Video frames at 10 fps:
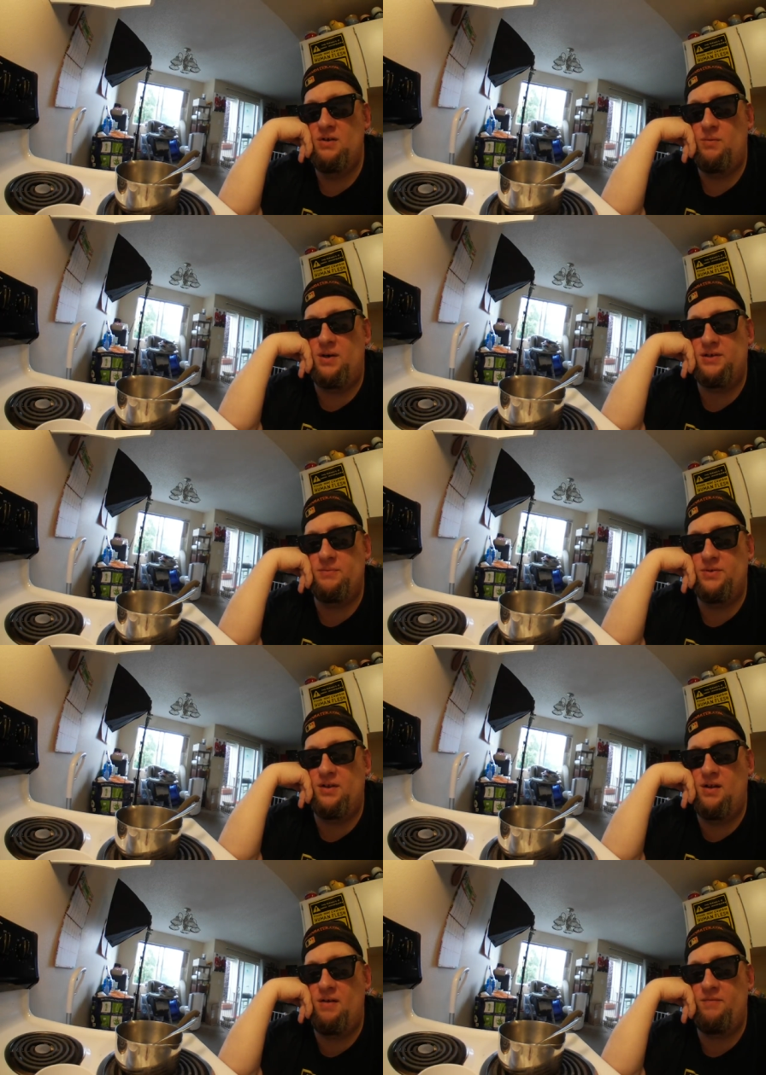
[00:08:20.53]
Watch them with a
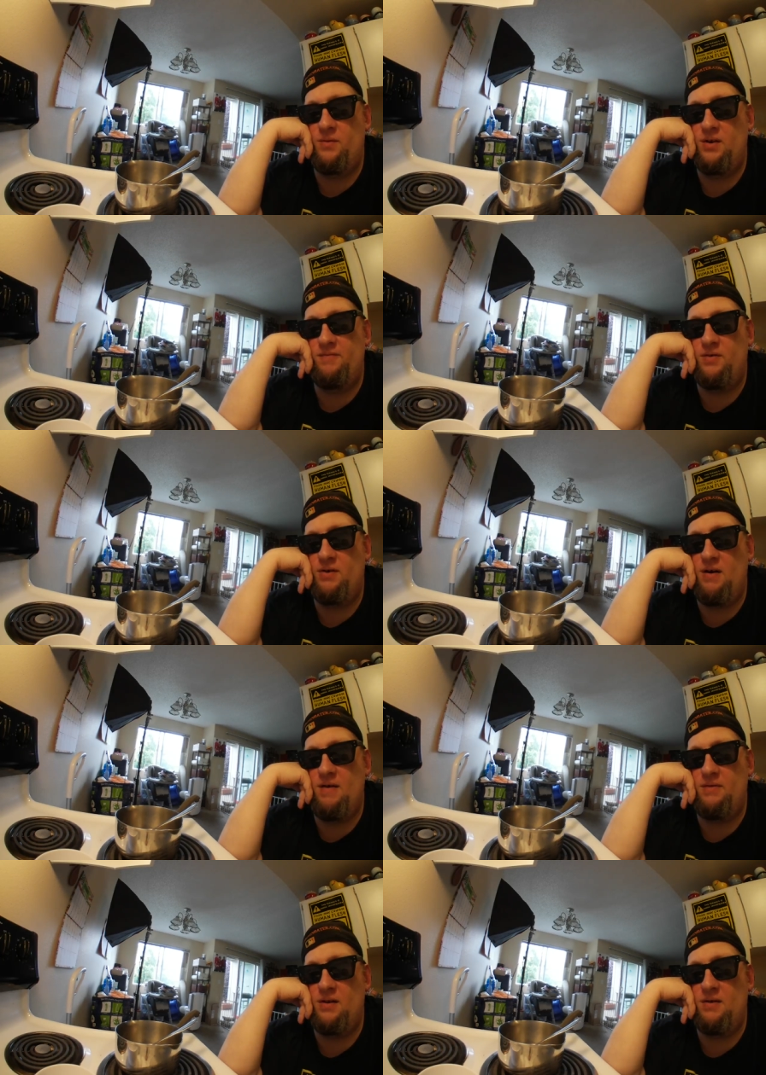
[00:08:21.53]
loved one. If you don't
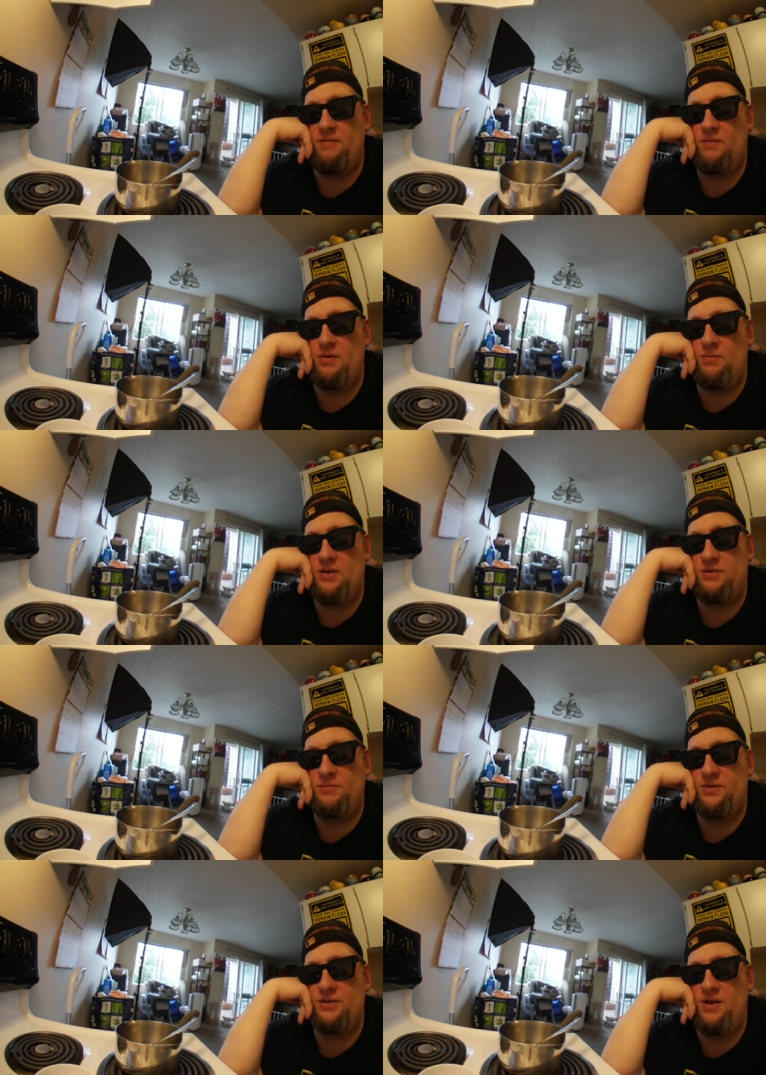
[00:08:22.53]
have a loved one, watch
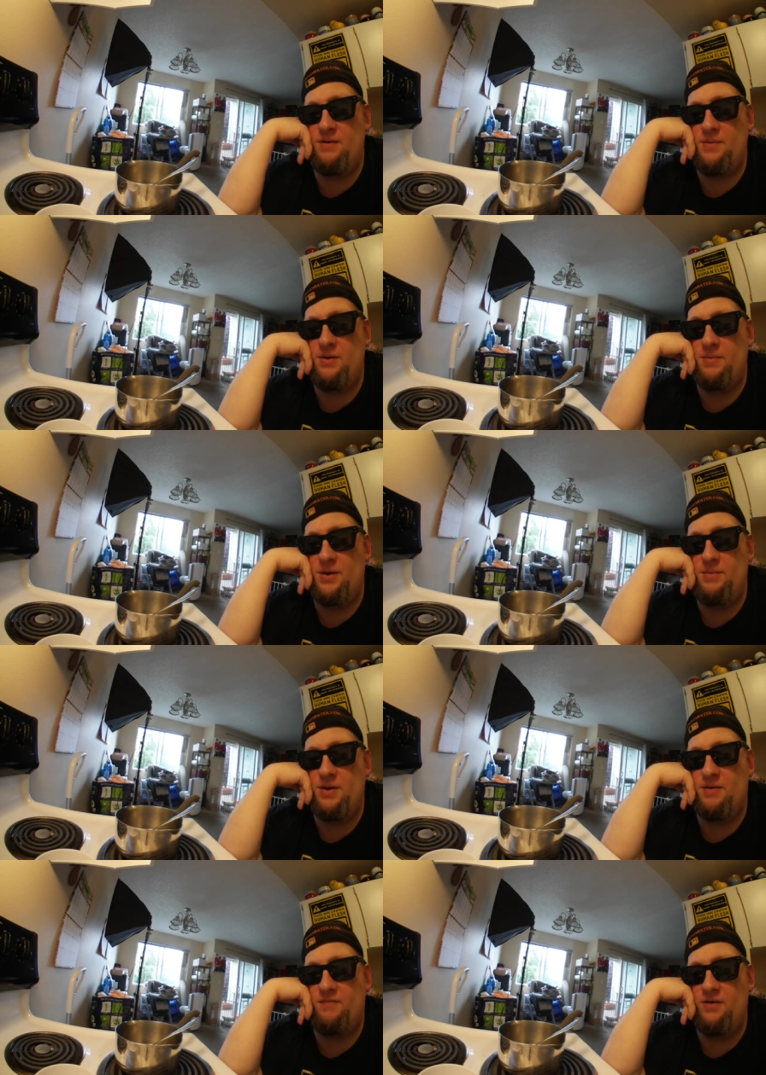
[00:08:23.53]
them with an enemy. It might
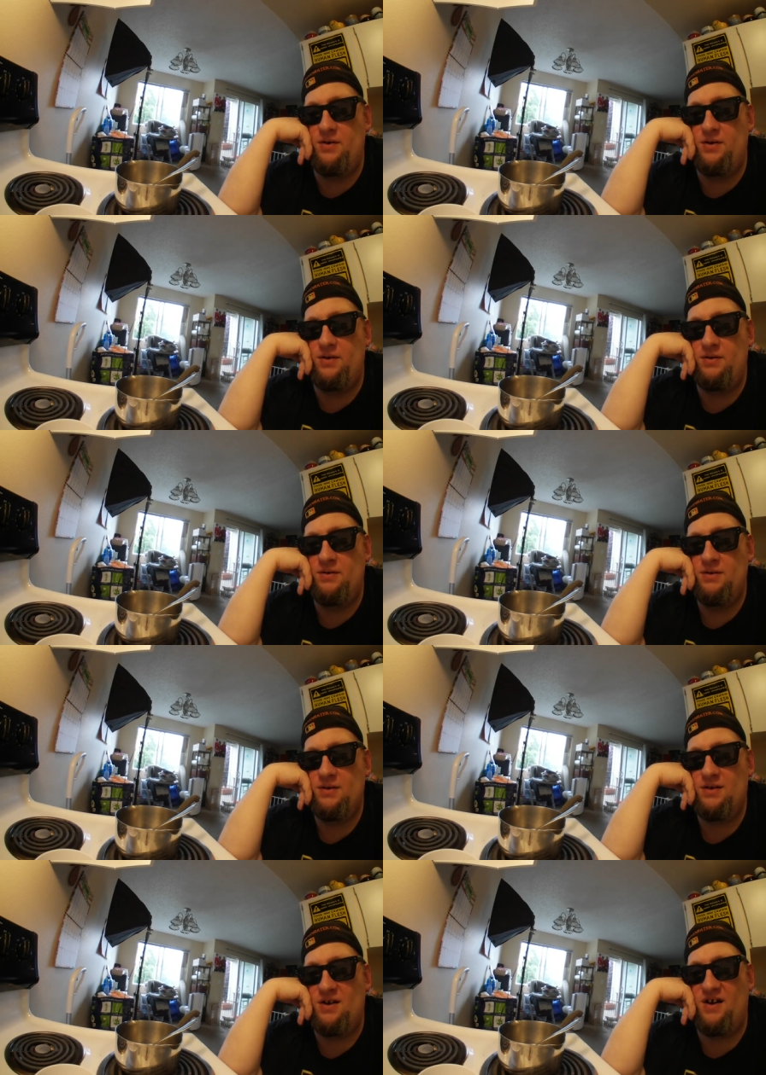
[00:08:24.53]
make a friend.
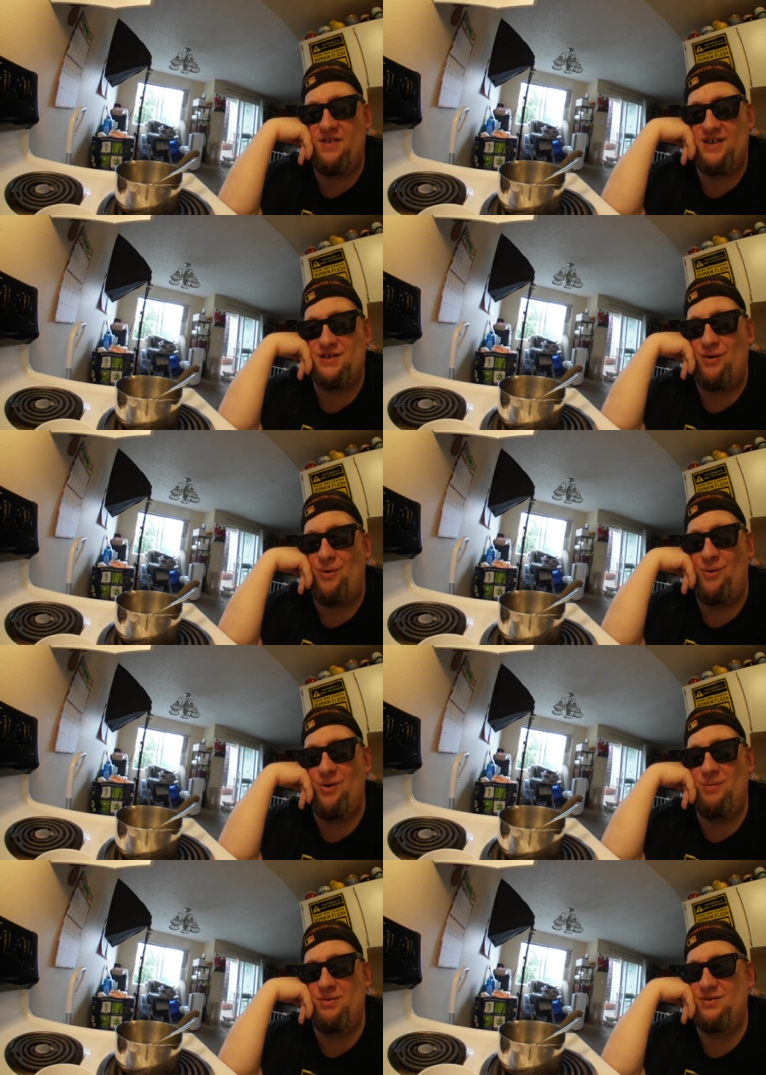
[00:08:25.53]
God, that's
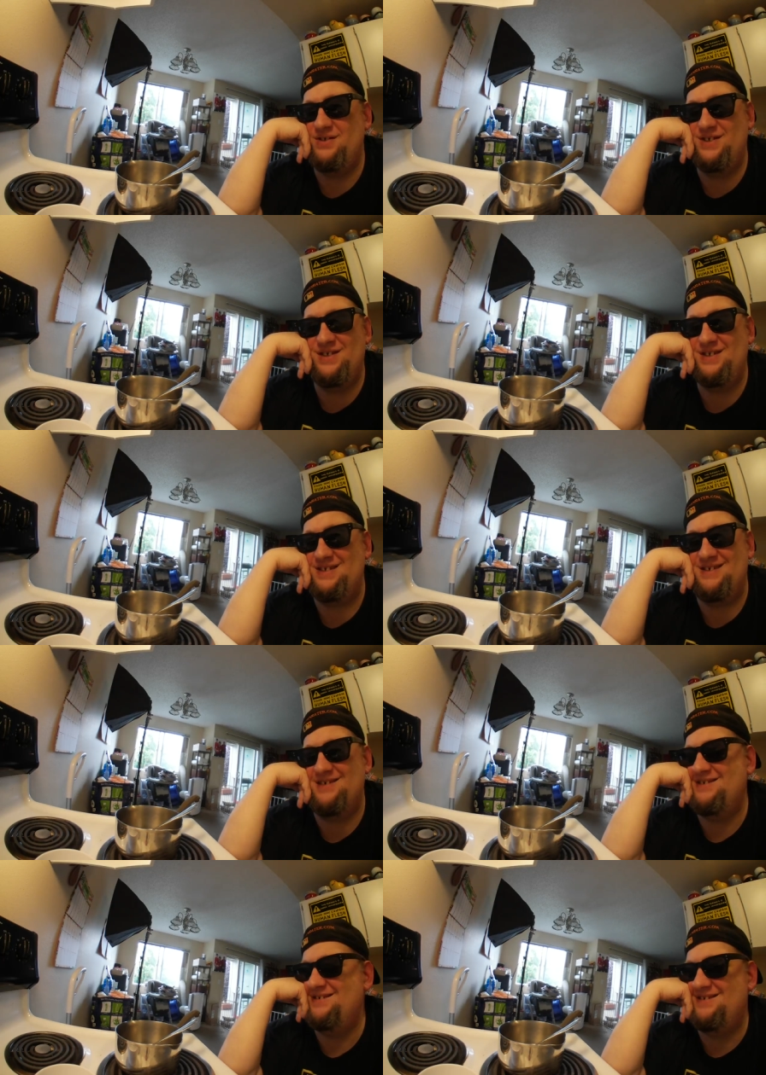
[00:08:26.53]
horrible, isn't it?
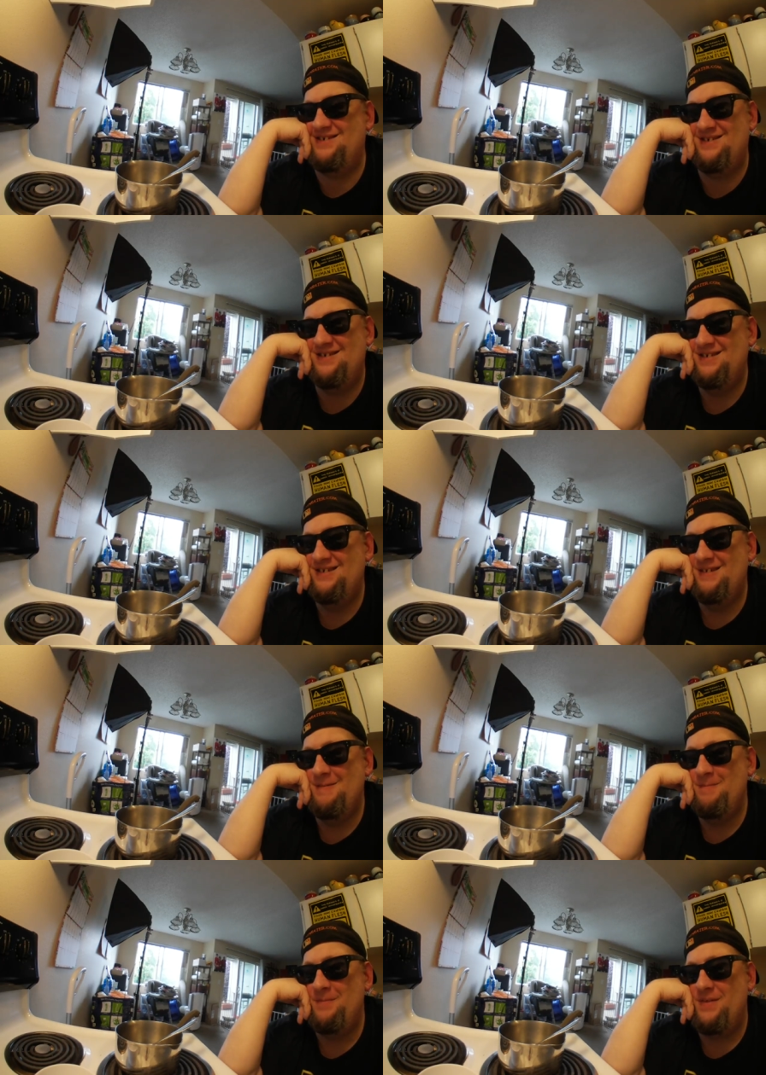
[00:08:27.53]
Oh,
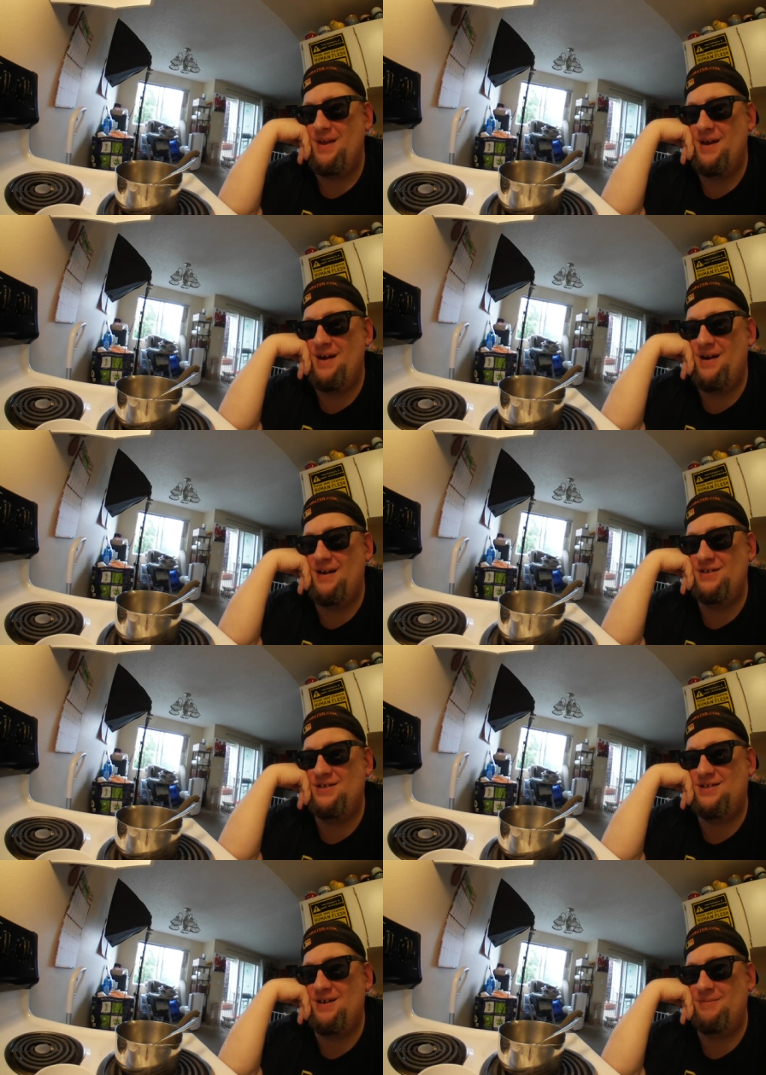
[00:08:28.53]
yeah, I
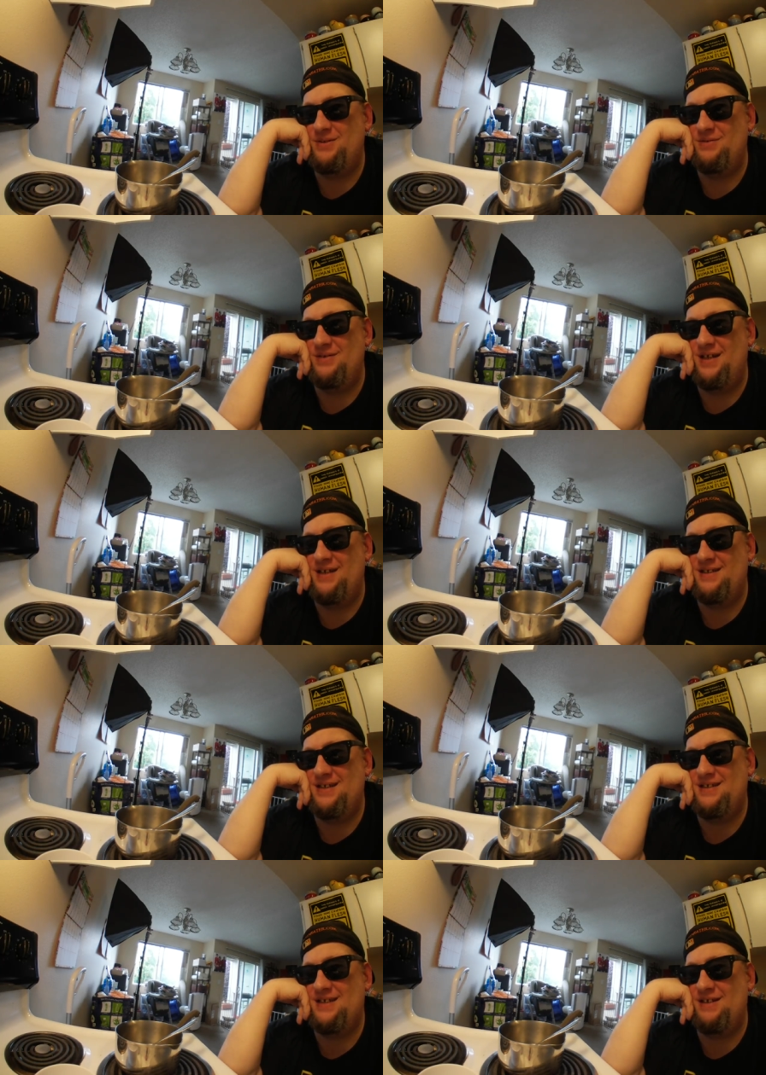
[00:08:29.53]
should stop doing that.
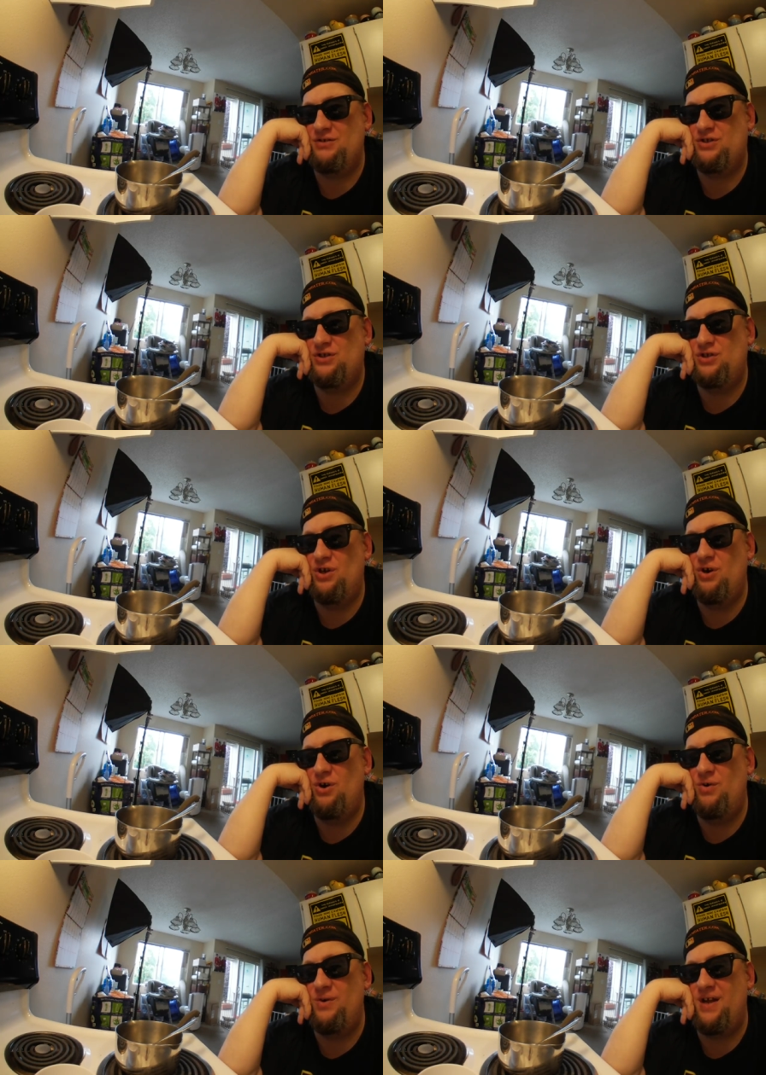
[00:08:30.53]
That sounds
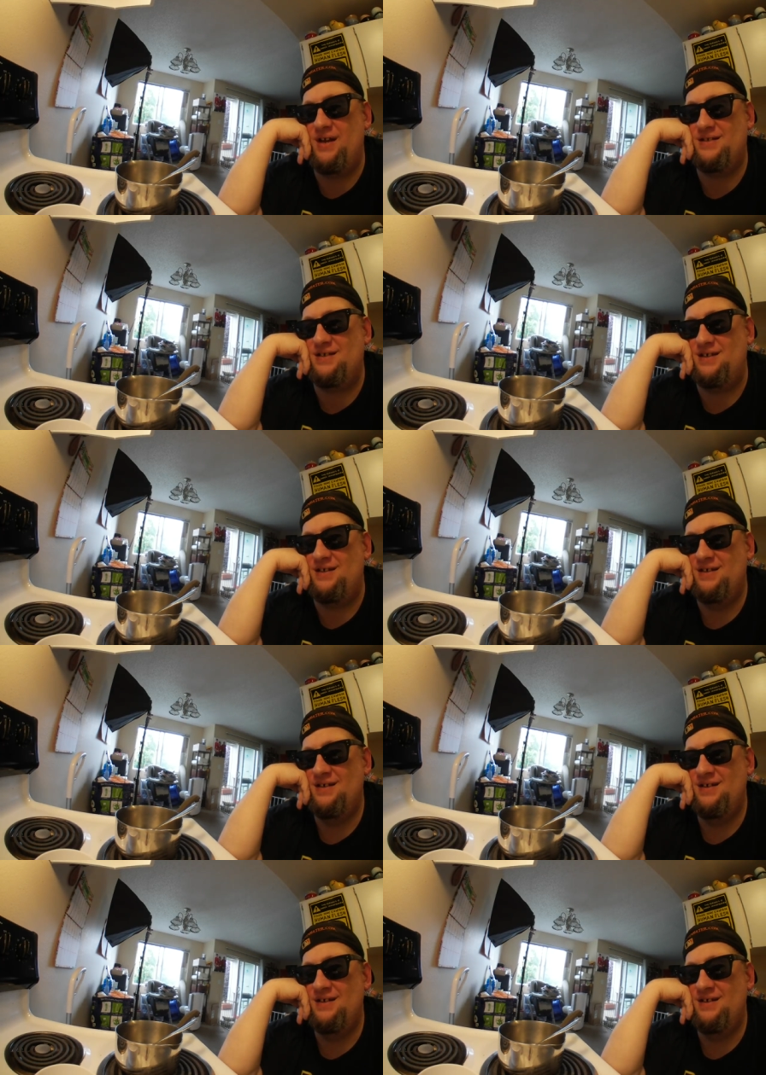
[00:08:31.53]
so nasty.